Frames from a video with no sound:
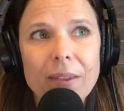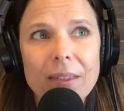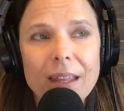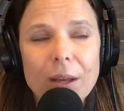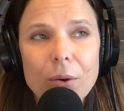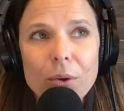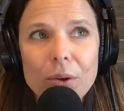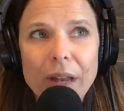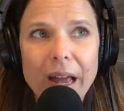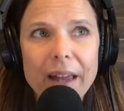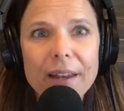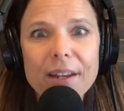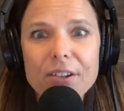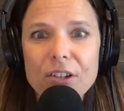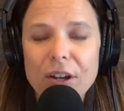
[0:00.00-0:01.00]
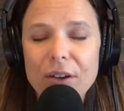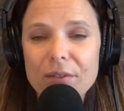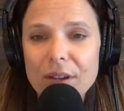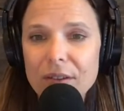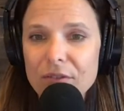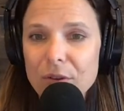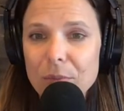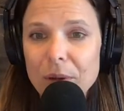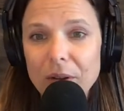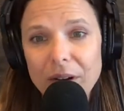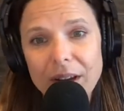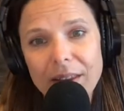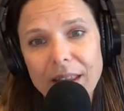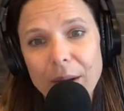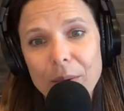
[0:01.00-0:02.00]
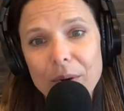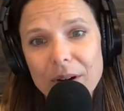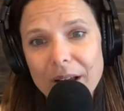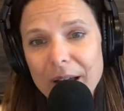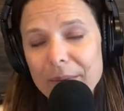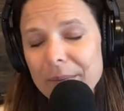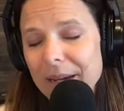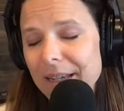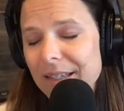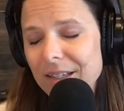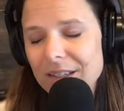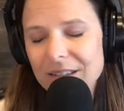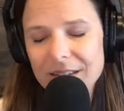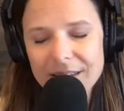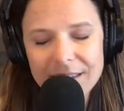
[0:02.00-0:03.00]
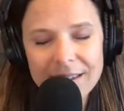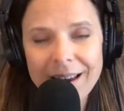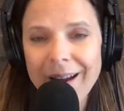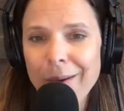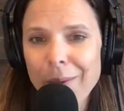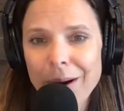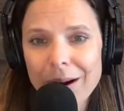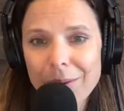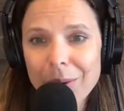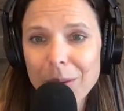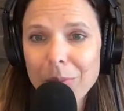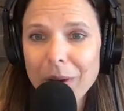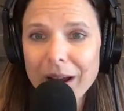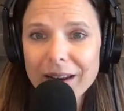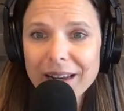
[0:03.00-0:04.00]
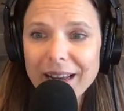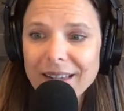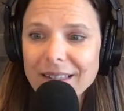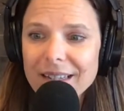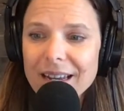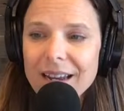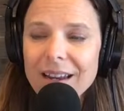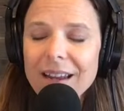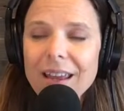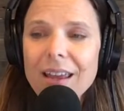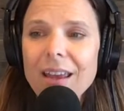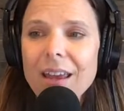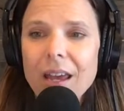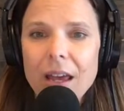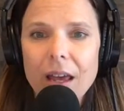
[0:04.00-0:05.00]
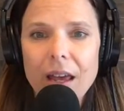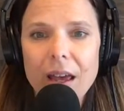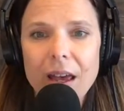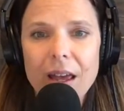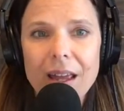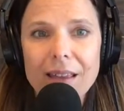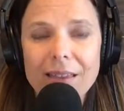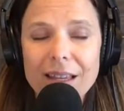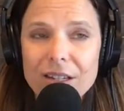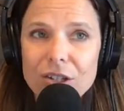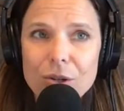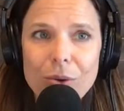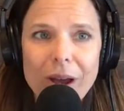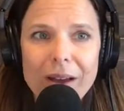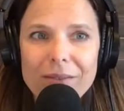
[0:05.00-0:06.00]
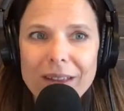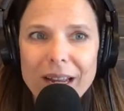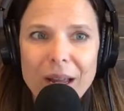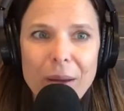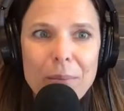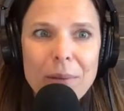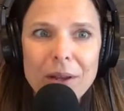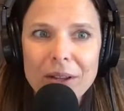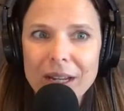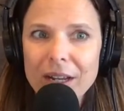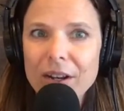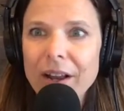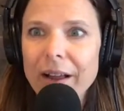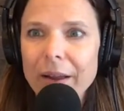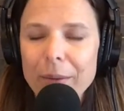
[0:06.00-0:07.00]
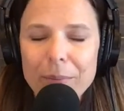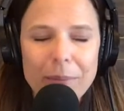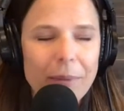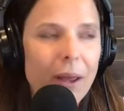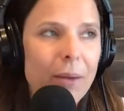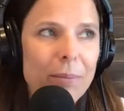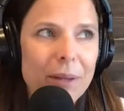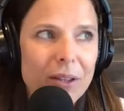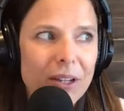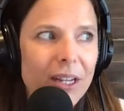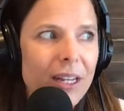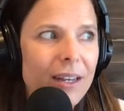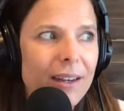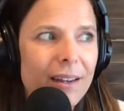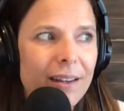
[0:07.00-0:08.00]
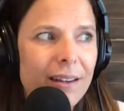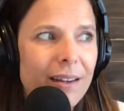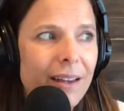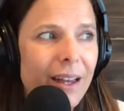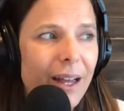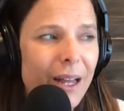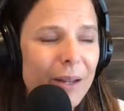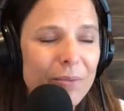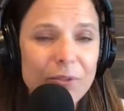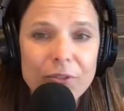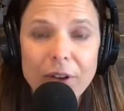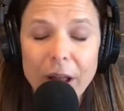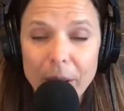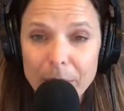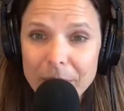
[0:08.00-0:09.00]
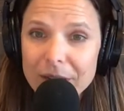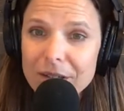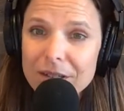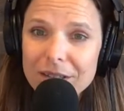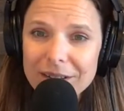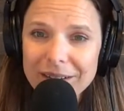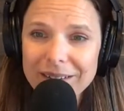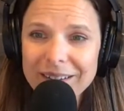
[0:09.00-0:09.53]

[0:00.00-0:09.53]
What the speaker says: The old adage of if you build it, they will come. It just does not work with podcasting unless you have like a million followers